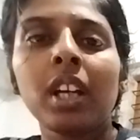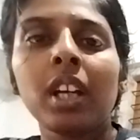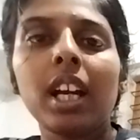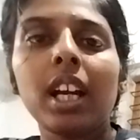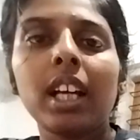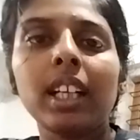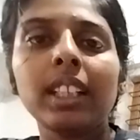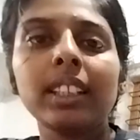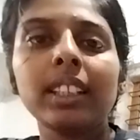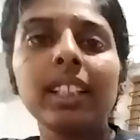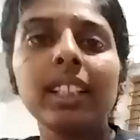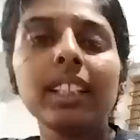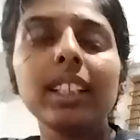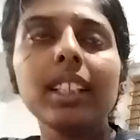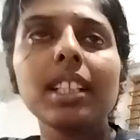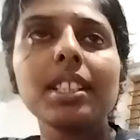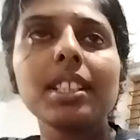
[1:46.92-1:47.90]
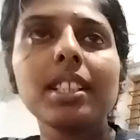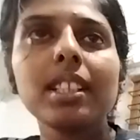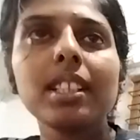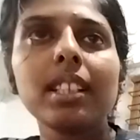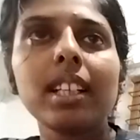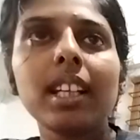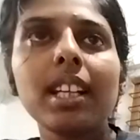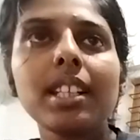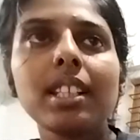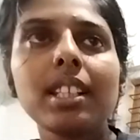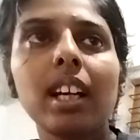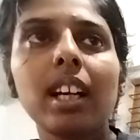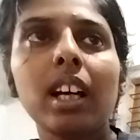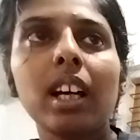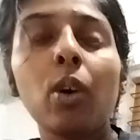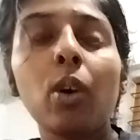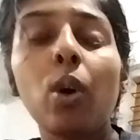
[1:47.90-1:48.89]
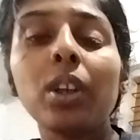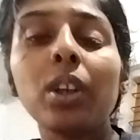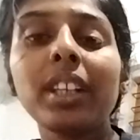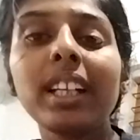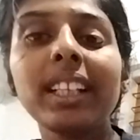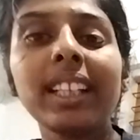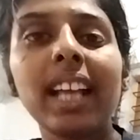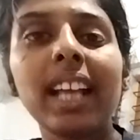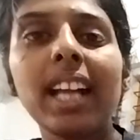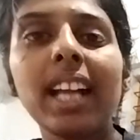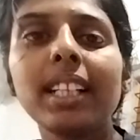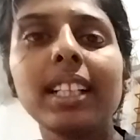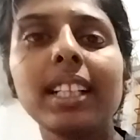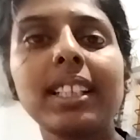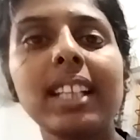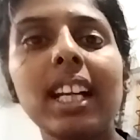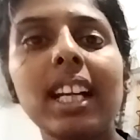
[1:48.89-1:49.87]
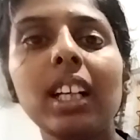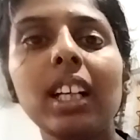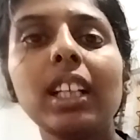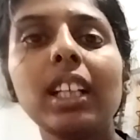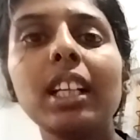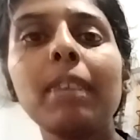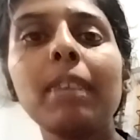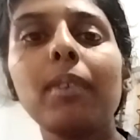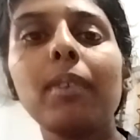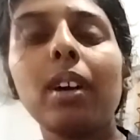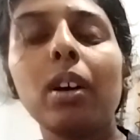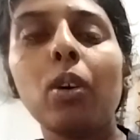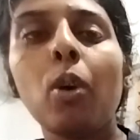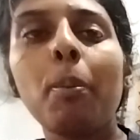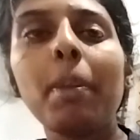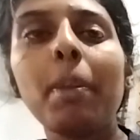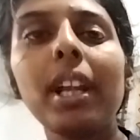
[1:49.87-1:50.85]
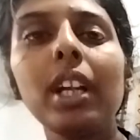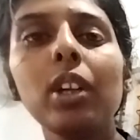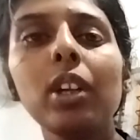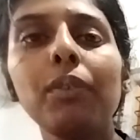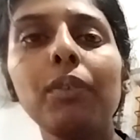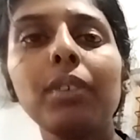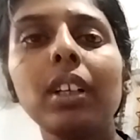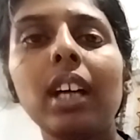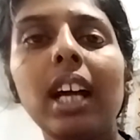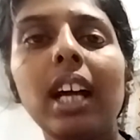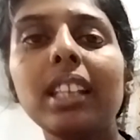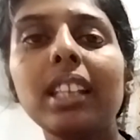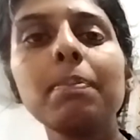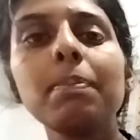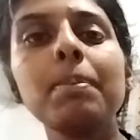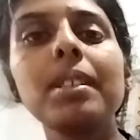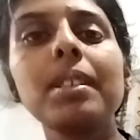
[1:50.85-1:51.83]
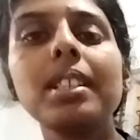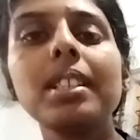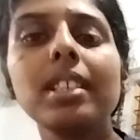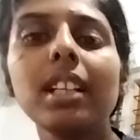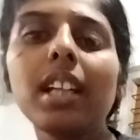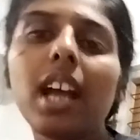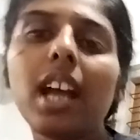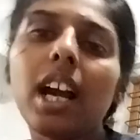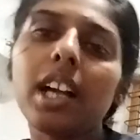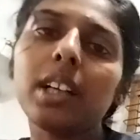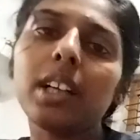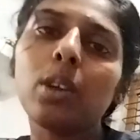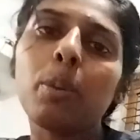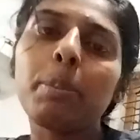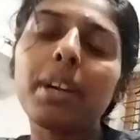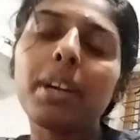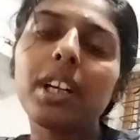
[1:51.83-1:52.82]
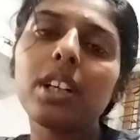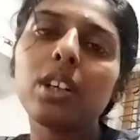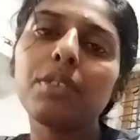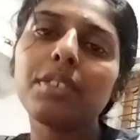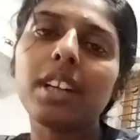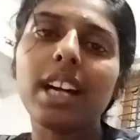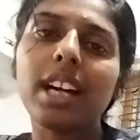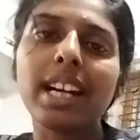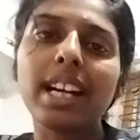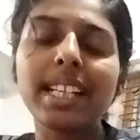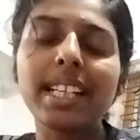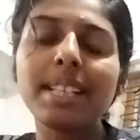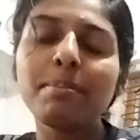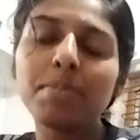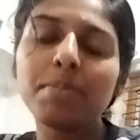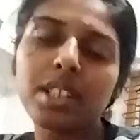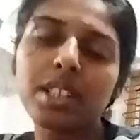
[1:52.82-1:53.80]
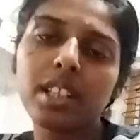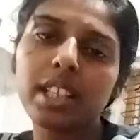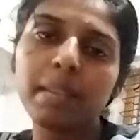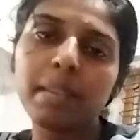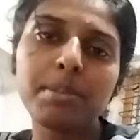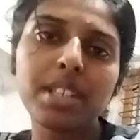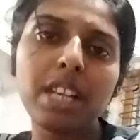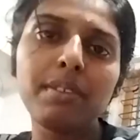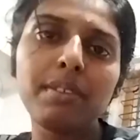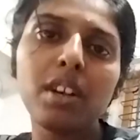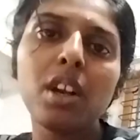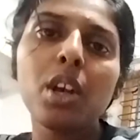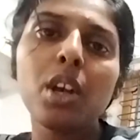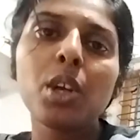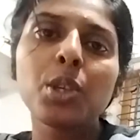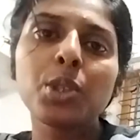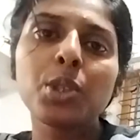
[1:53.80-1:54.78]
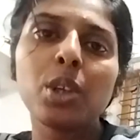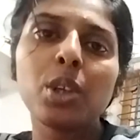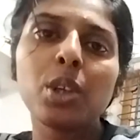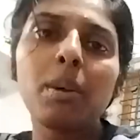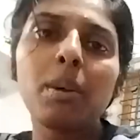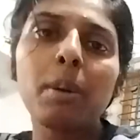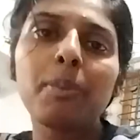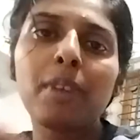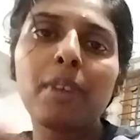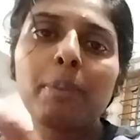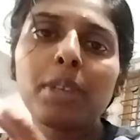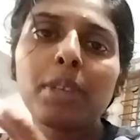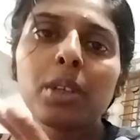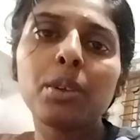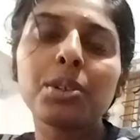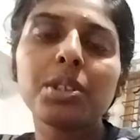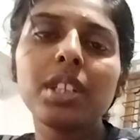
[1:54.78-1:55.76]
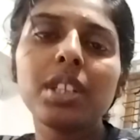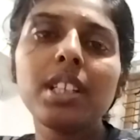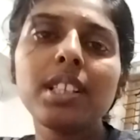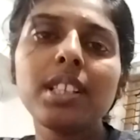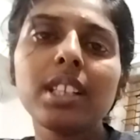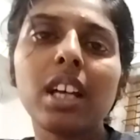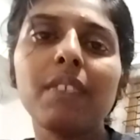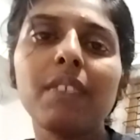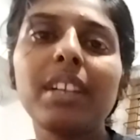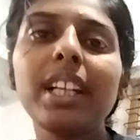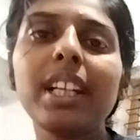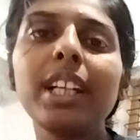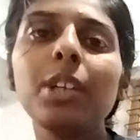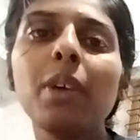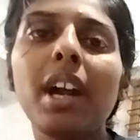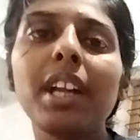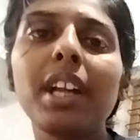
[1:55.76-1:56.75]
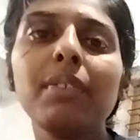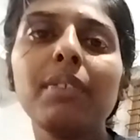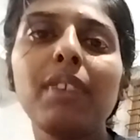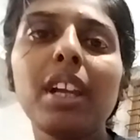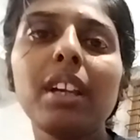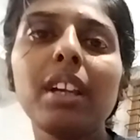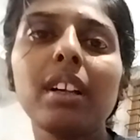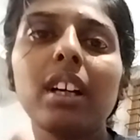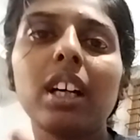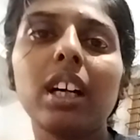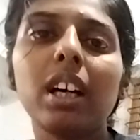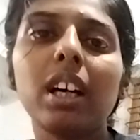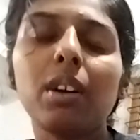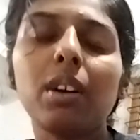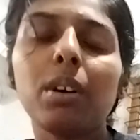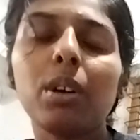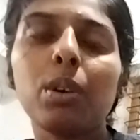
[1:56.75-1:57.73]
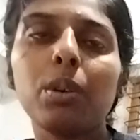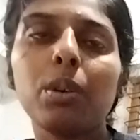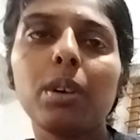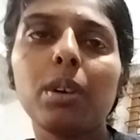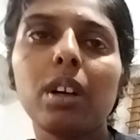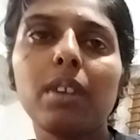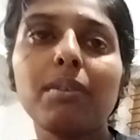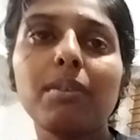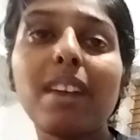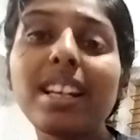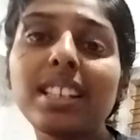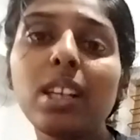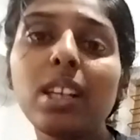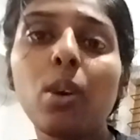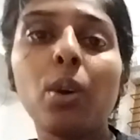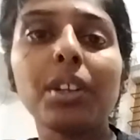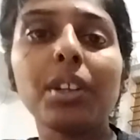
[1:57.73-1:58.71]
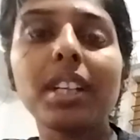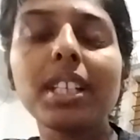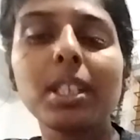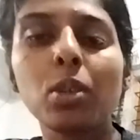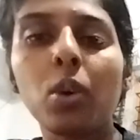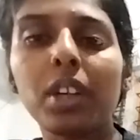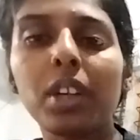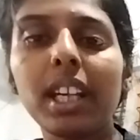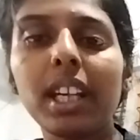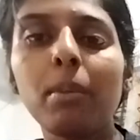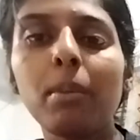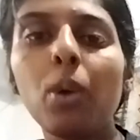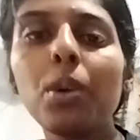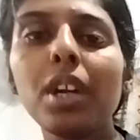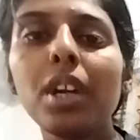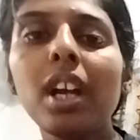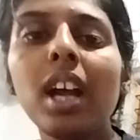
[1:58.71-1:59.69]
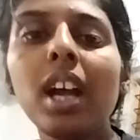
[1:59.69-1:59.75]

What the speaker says: And then the next thing is author can tell the opinion of another person and the opinion of himself. So from the questions, we need to identify what the author is talking about.